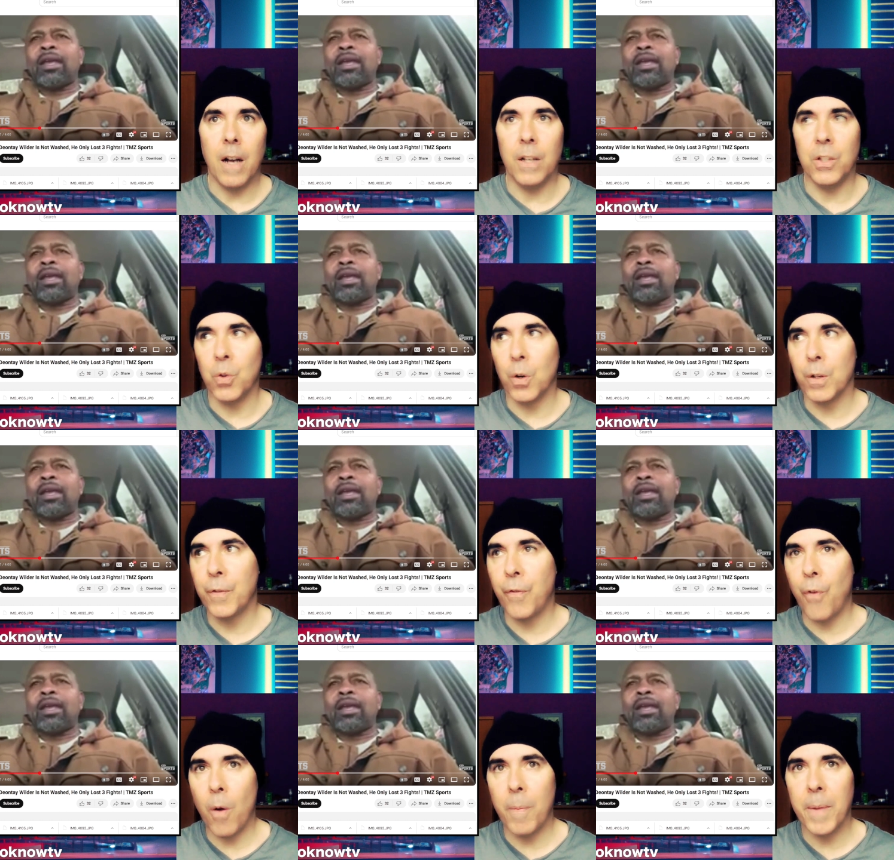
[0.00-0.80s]
Speaker 1: George
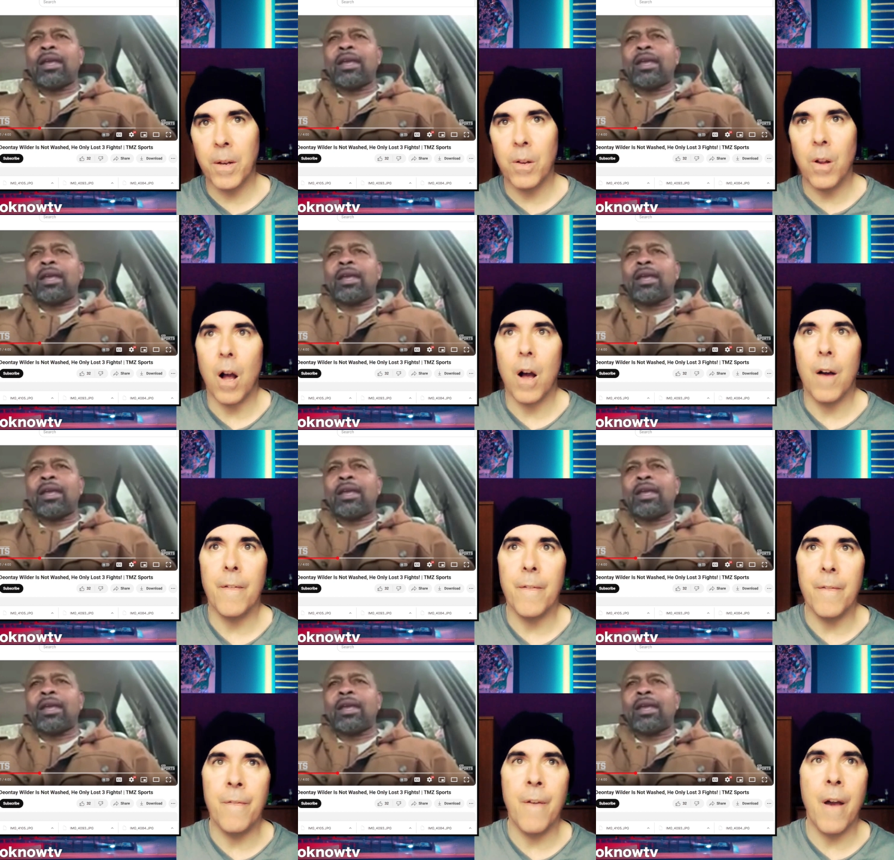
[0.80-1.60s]
Foreman,
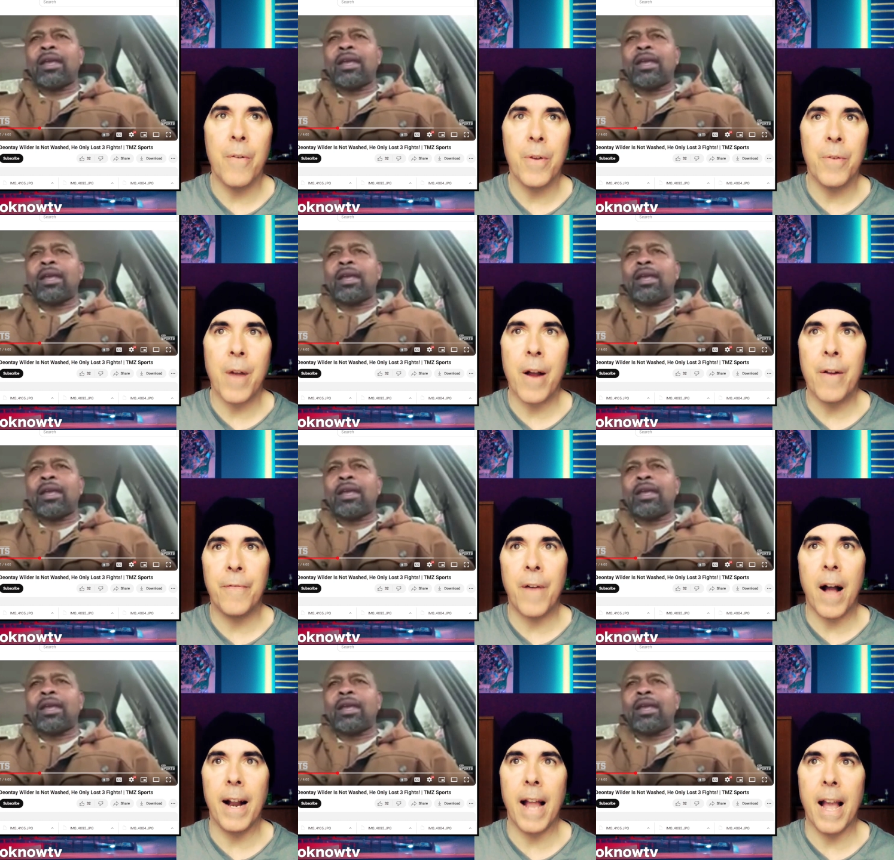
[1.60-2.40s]
very
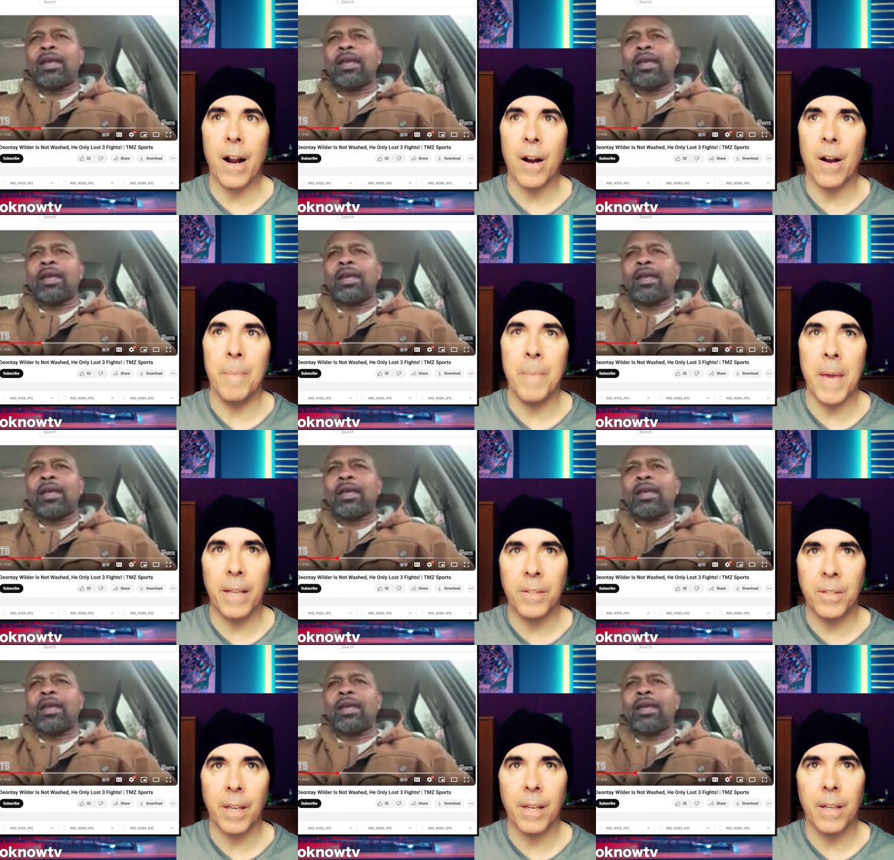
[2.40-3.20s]
rarefied air,
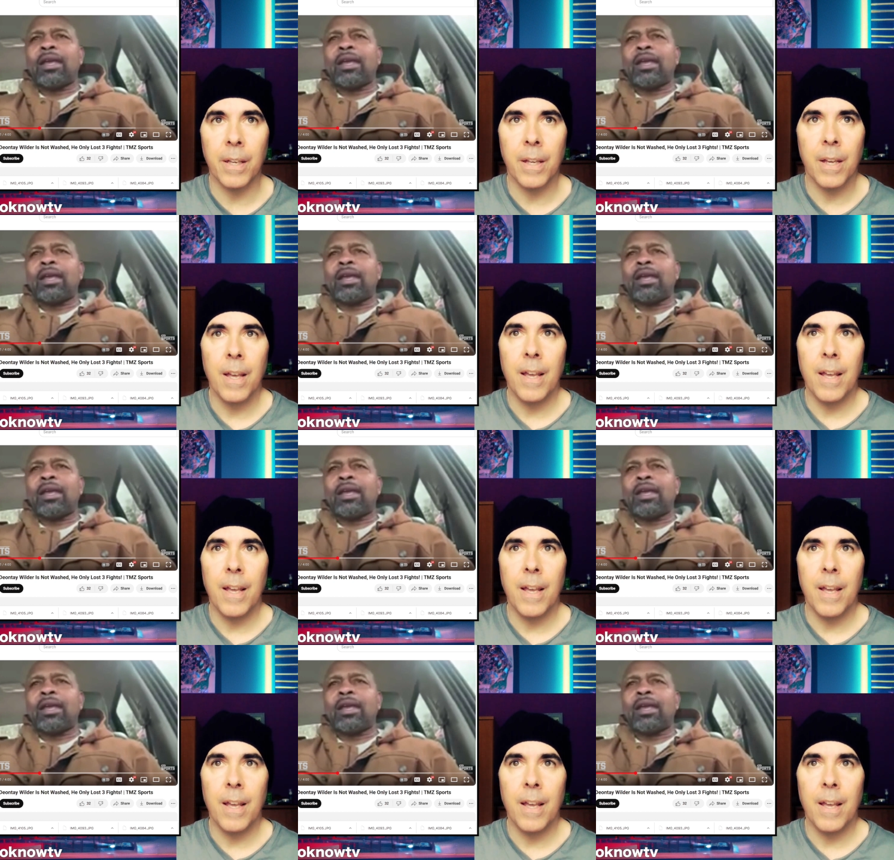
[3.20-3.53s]
amazing.